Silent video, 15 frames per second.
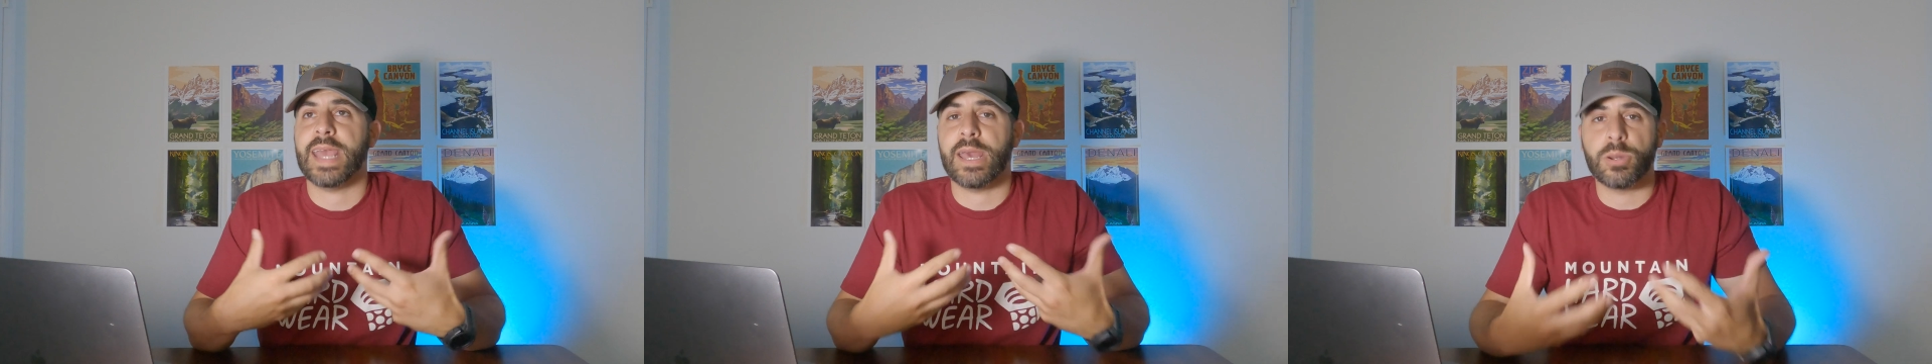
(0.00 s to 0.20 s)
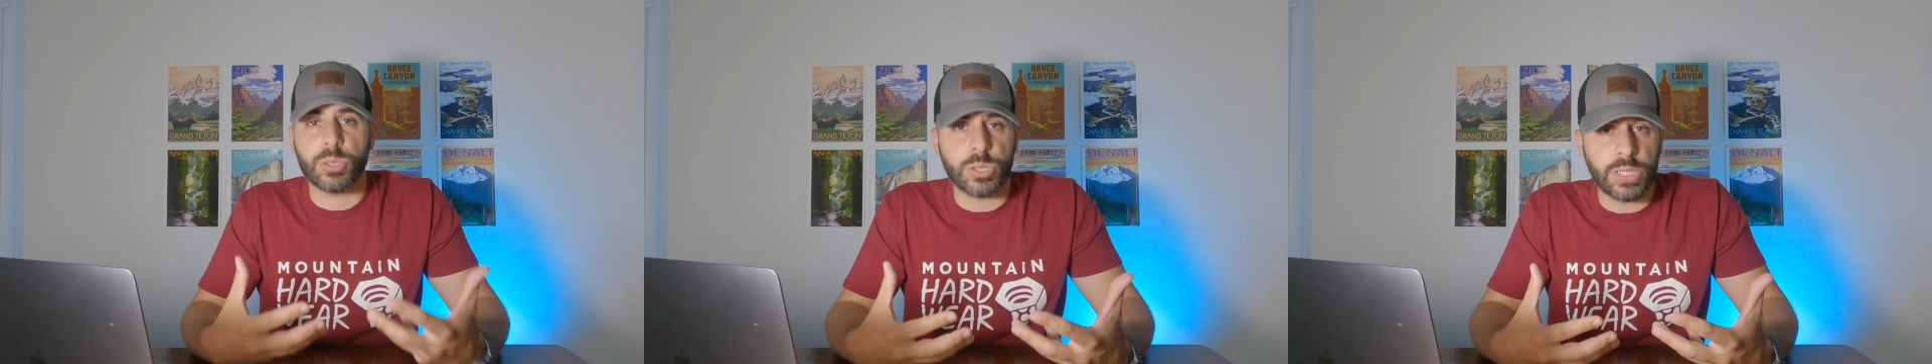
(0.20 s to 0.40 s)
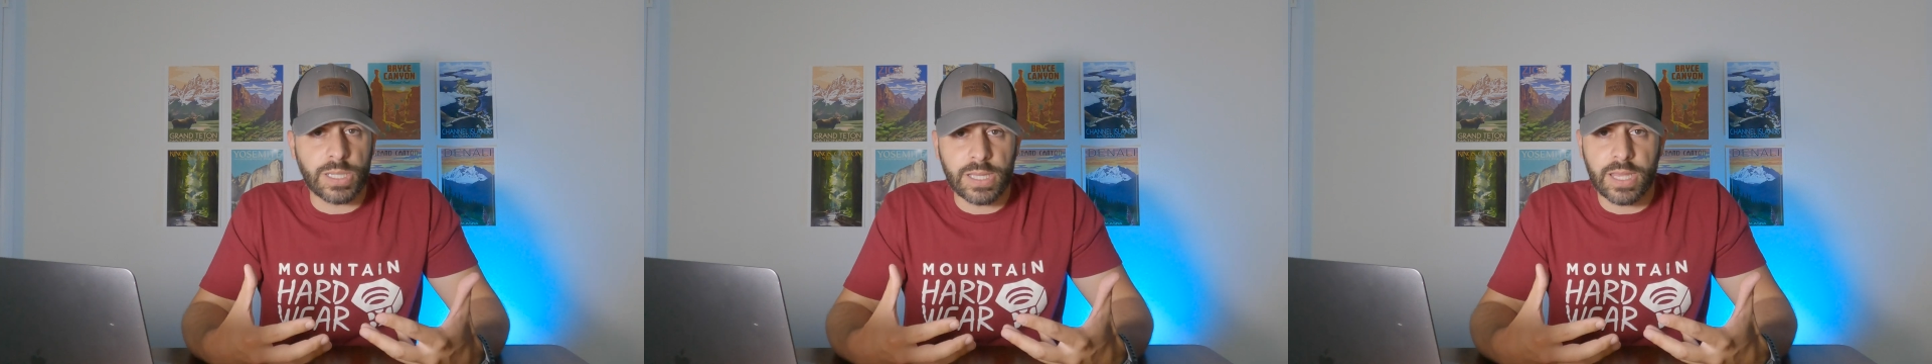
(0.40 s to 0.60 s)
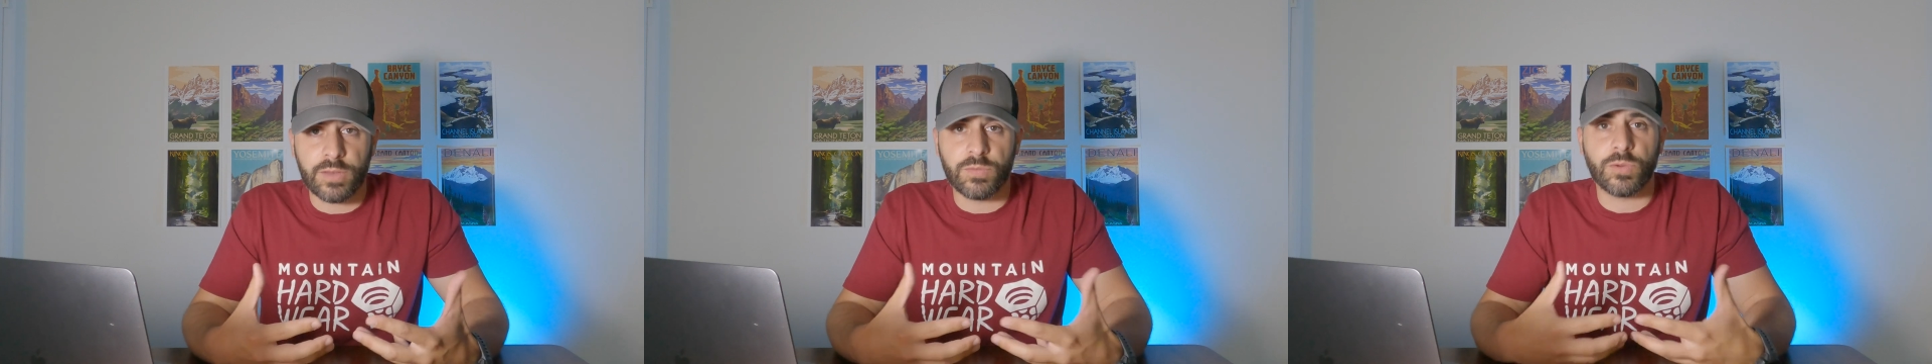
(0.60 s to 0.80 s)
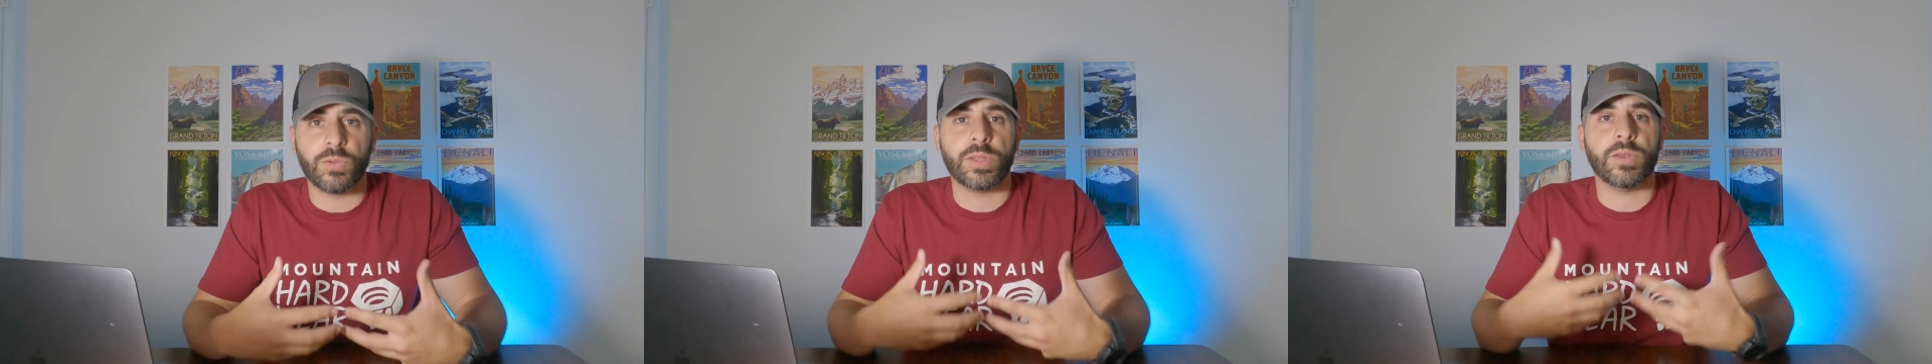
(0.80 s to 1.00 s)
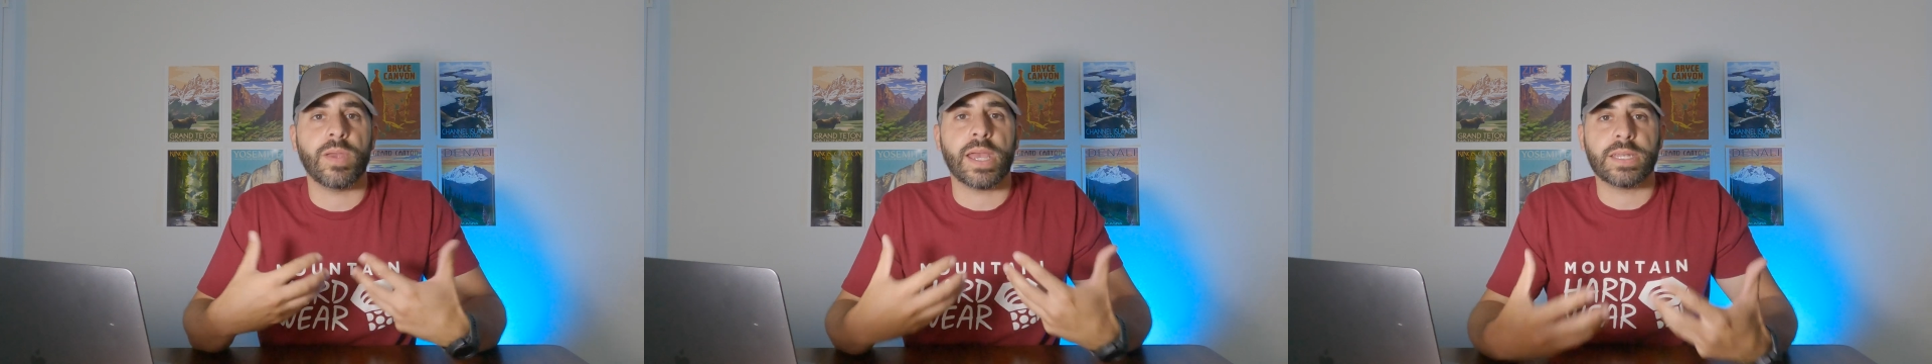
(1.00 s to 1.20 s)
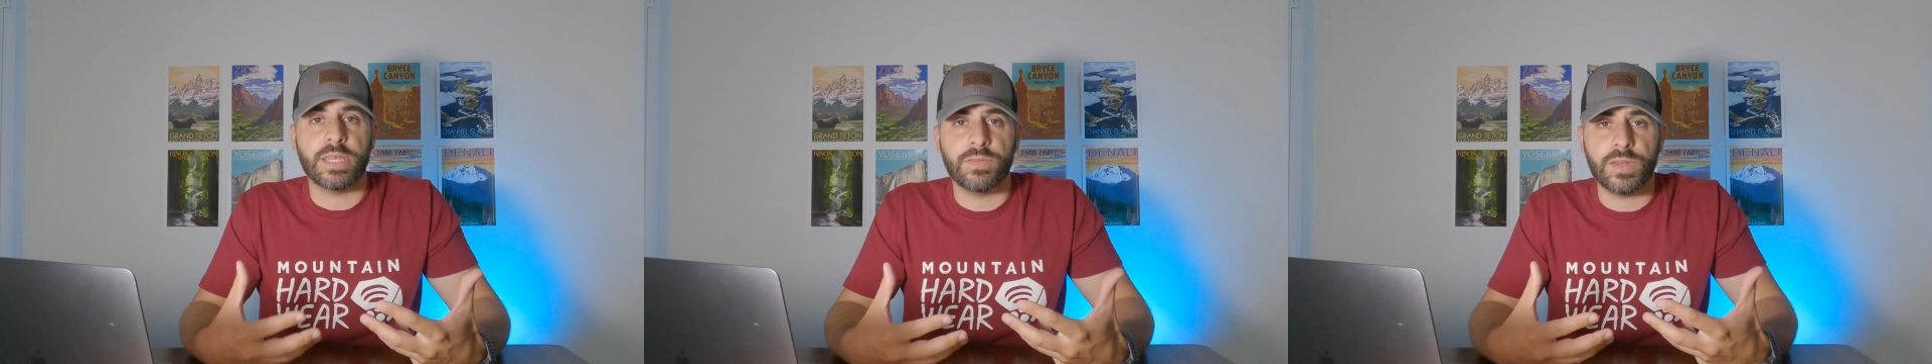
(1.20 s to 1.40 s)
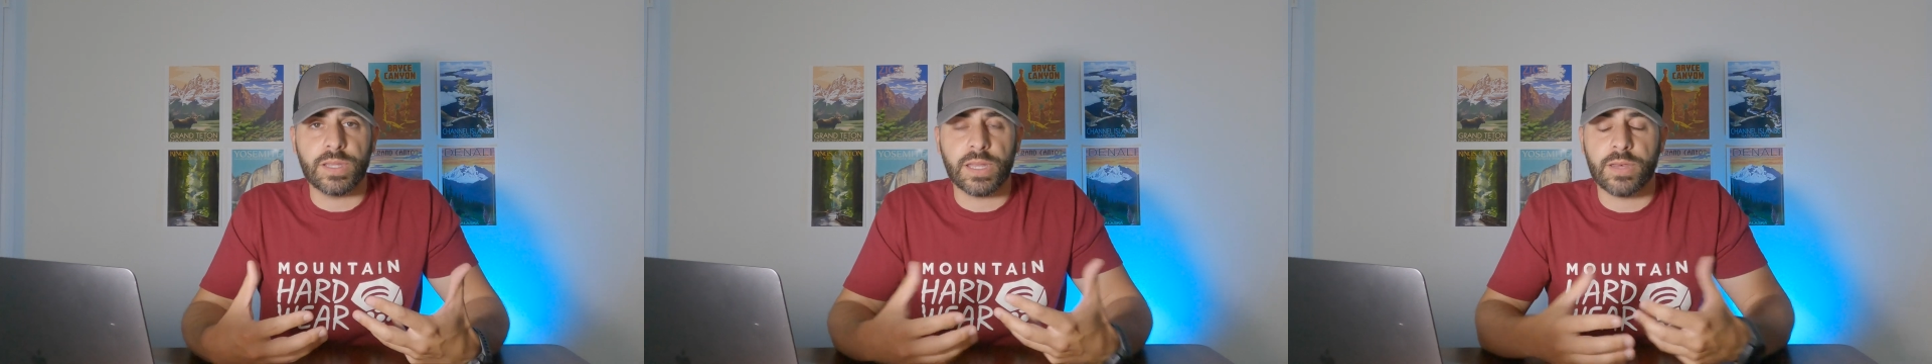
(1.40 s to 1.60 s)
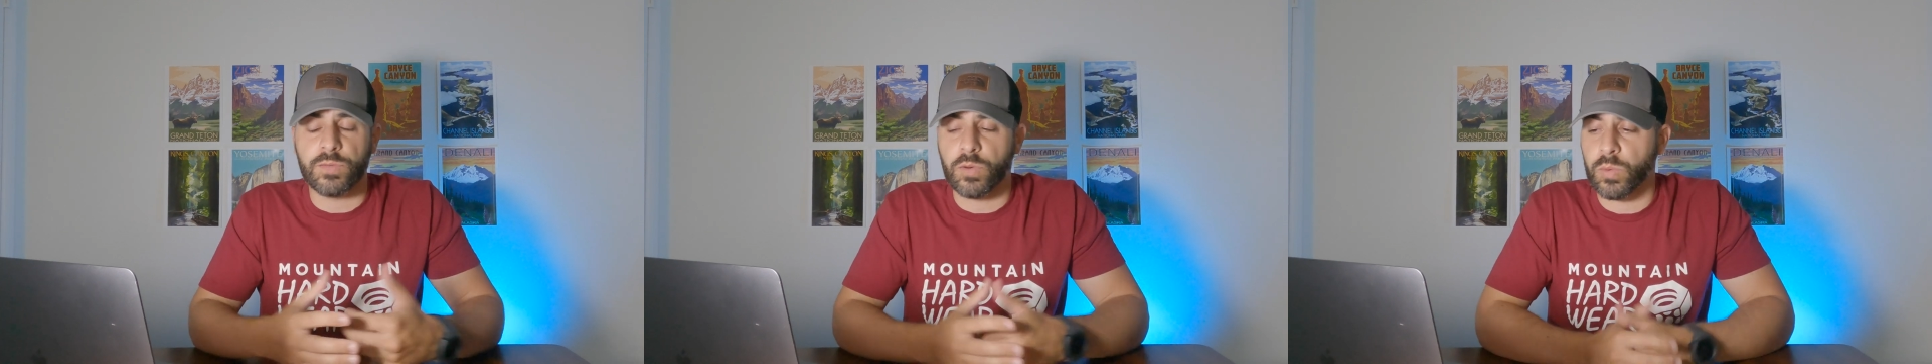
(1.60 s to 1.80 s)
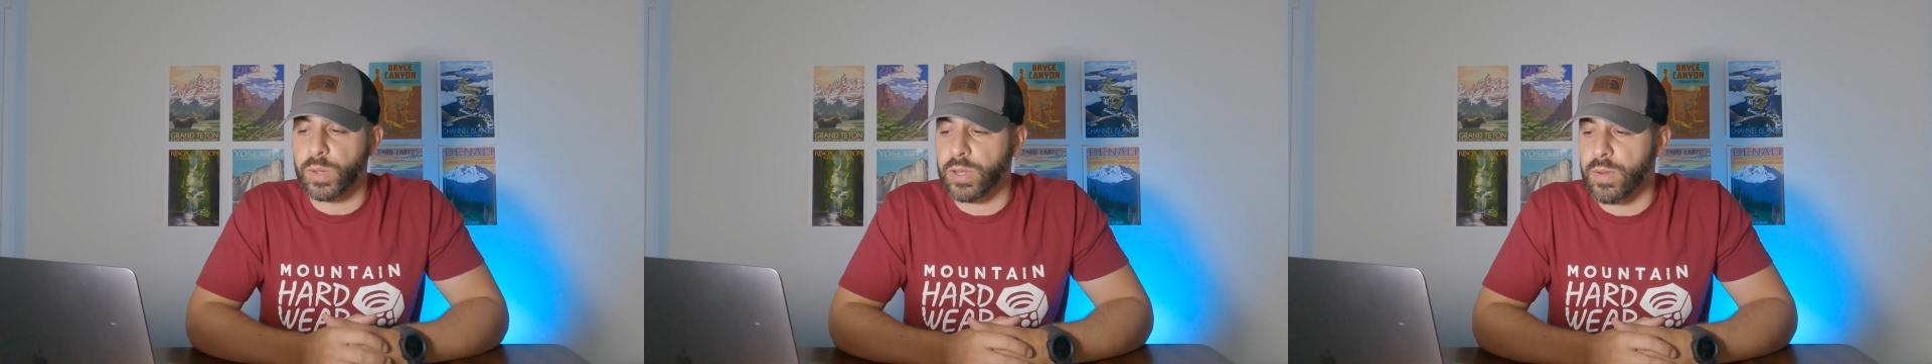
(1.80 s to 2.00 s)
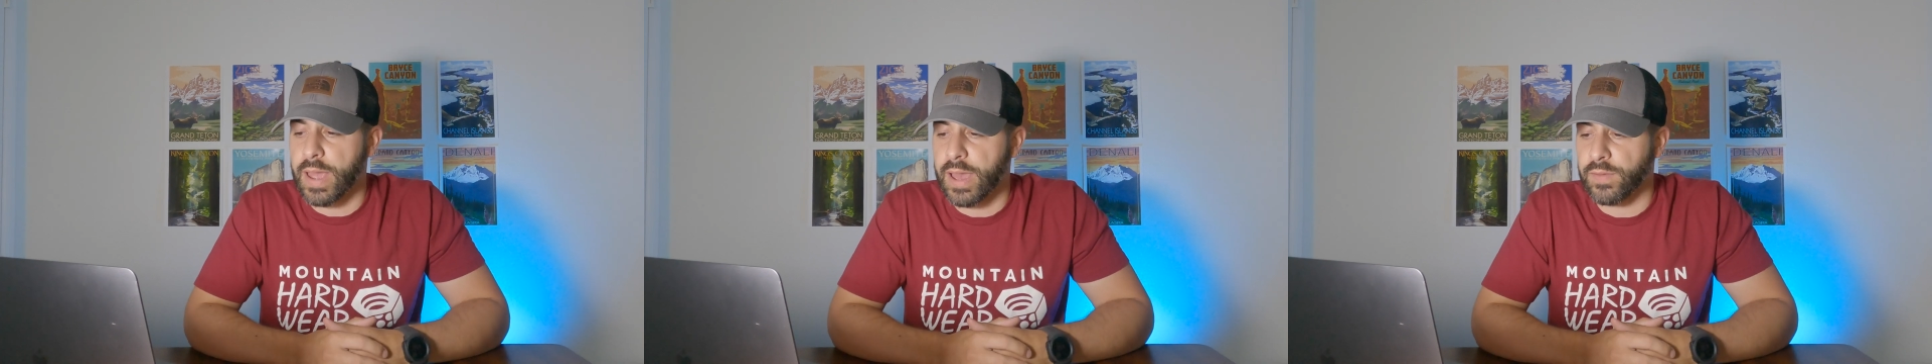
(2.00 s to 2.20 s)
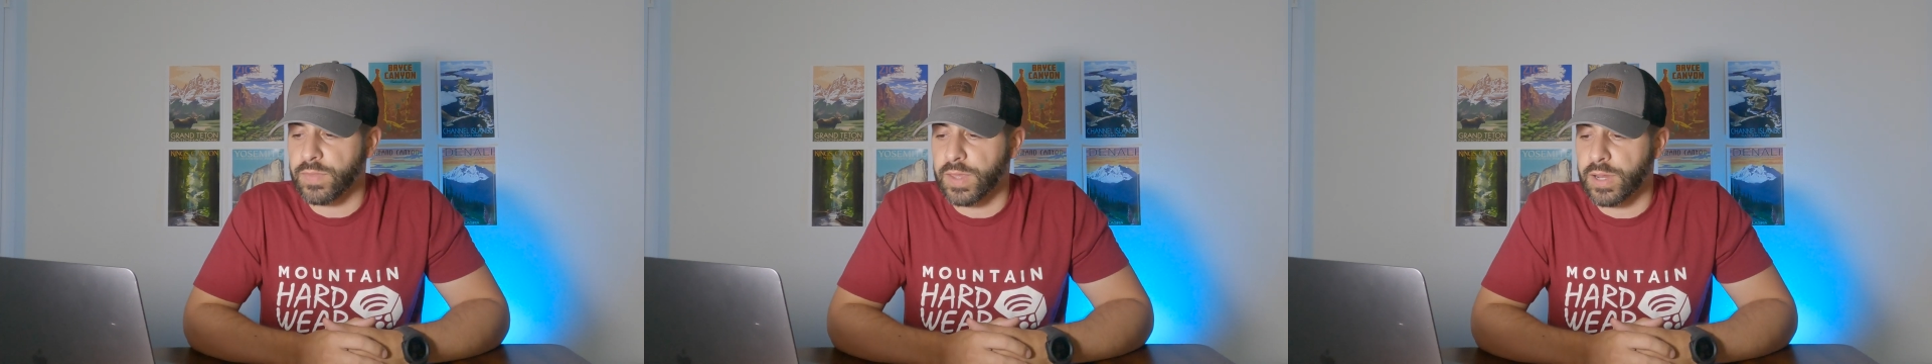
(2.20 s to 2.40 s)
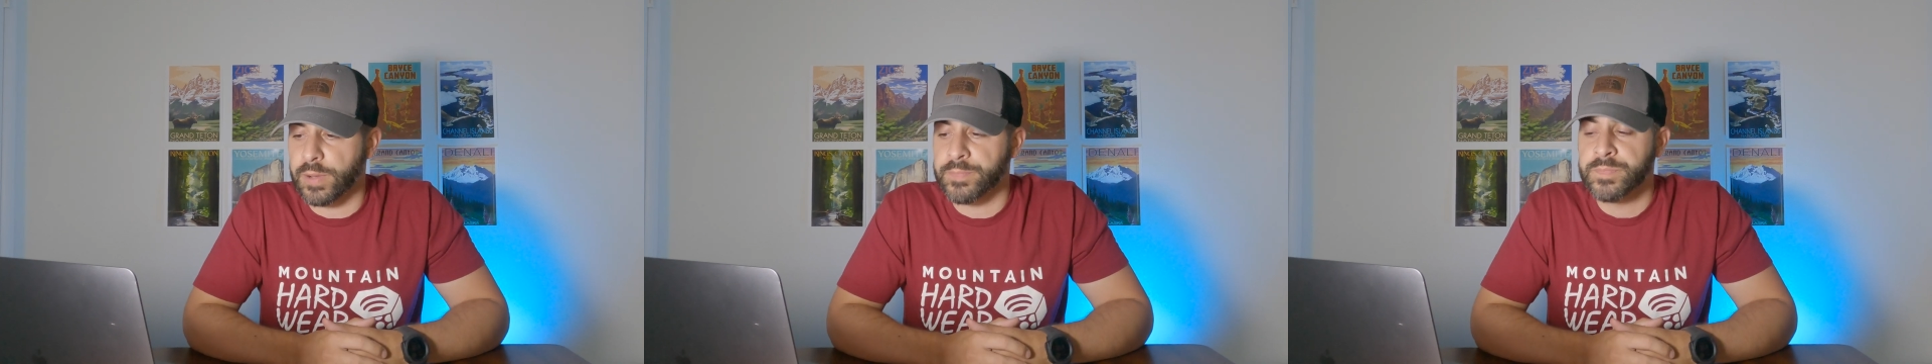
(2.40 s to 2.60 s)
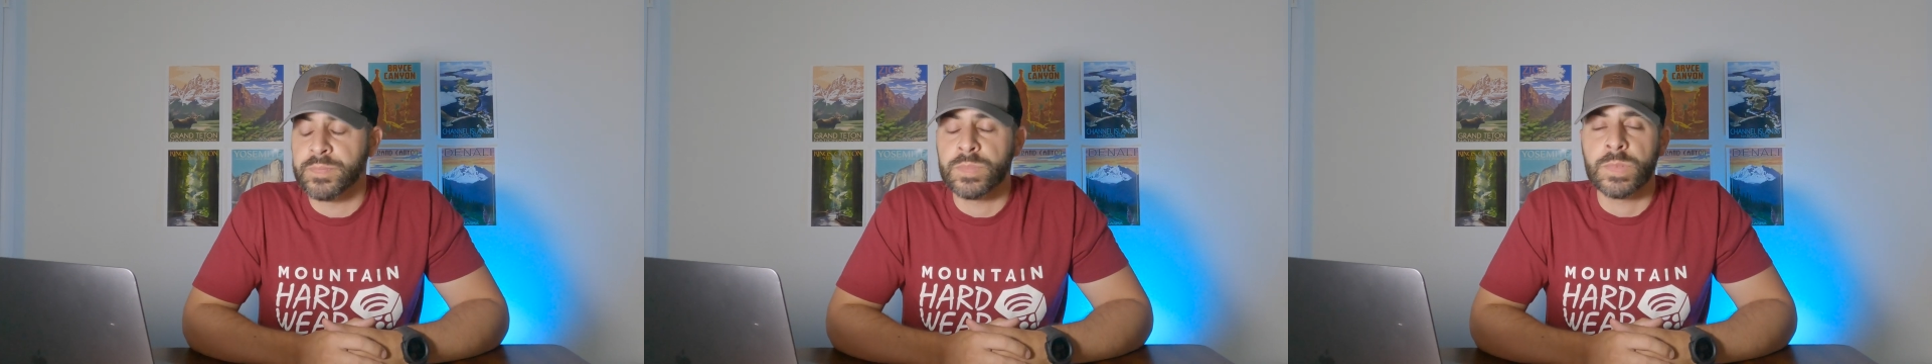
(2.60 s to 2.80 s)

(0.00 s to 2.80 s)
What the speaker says: energy level and your activity level when you're out there.